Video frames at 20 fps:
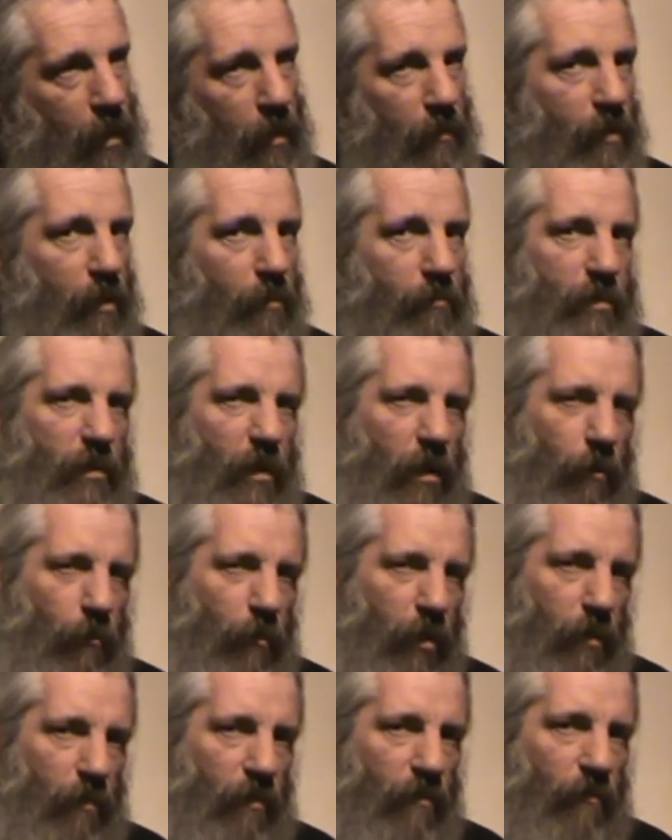think it was done a
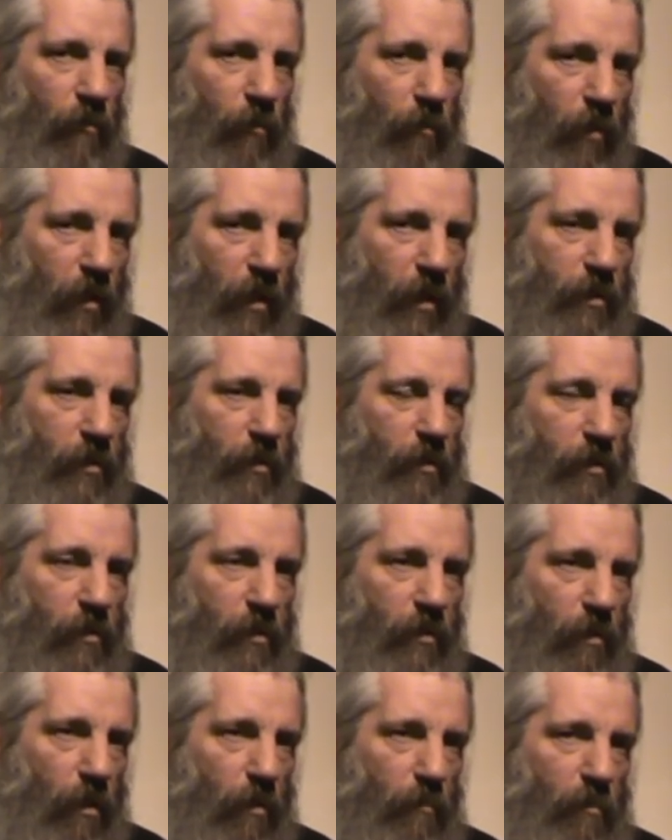week before my accident, so
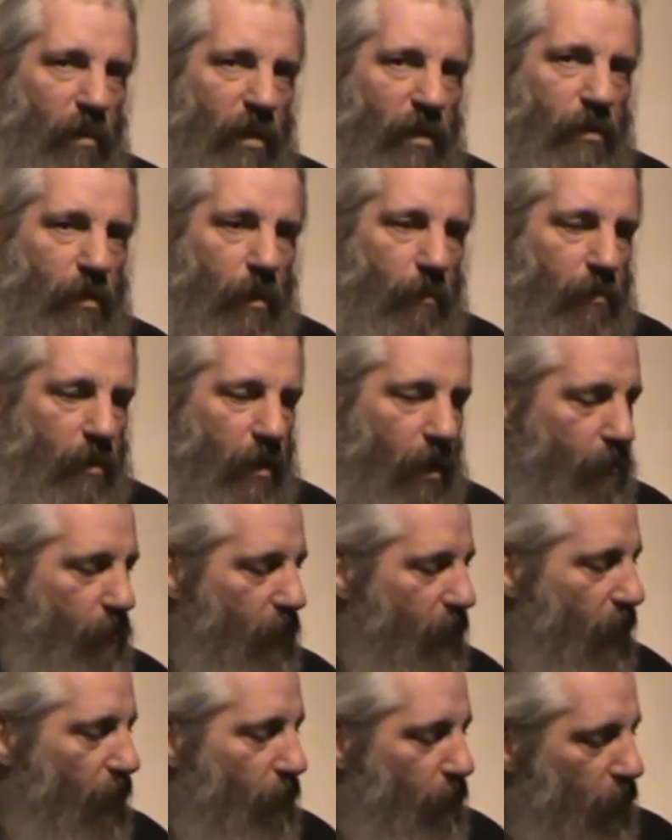it's like mid-September
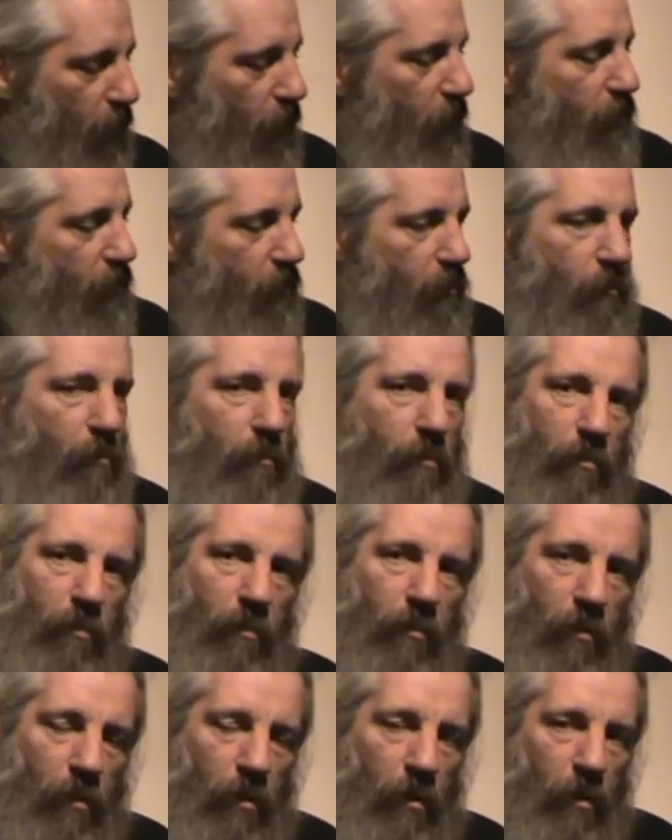that was.
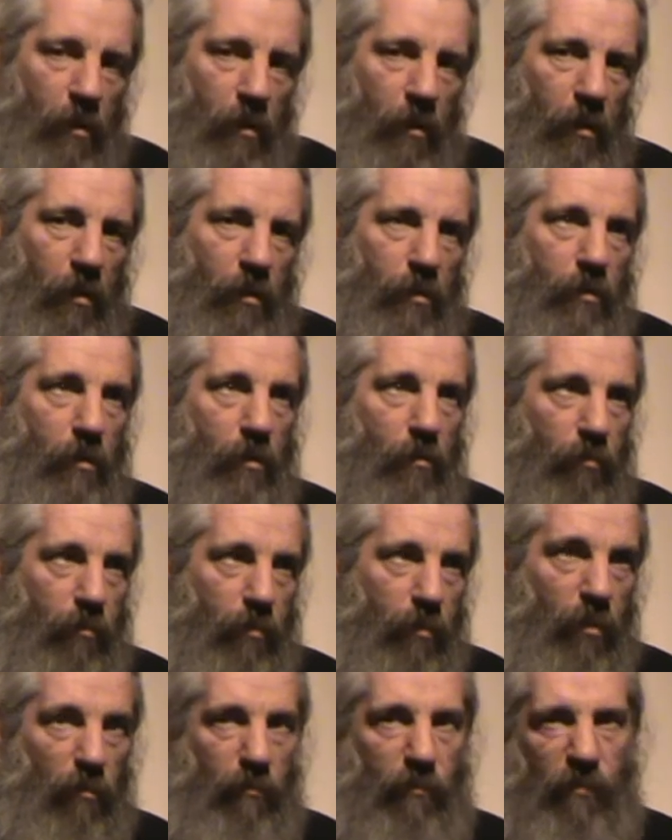So
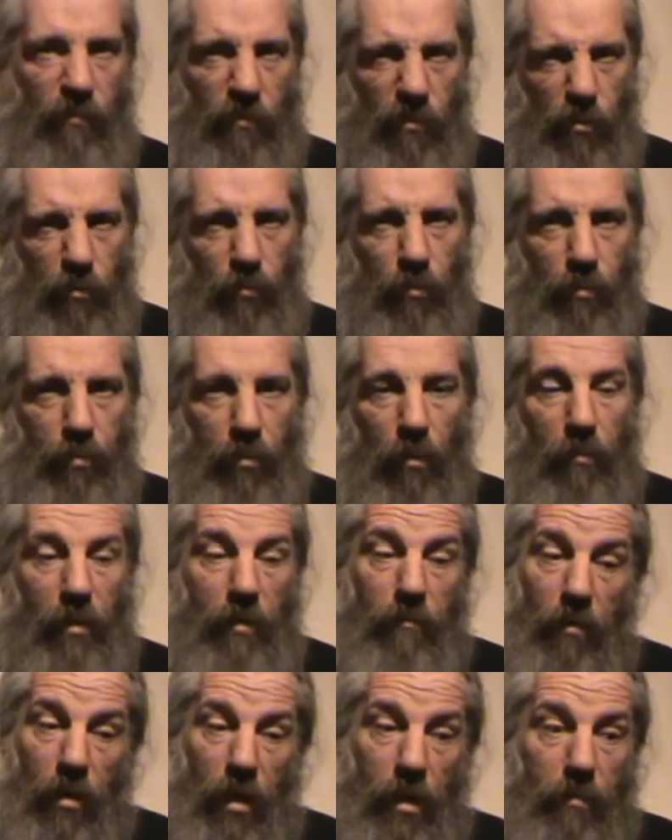the fruit were probably
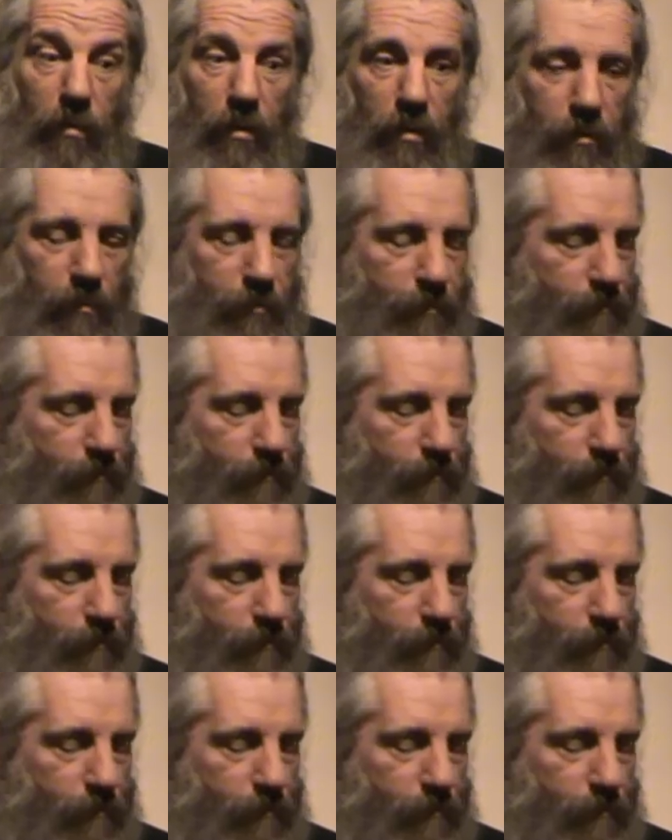riper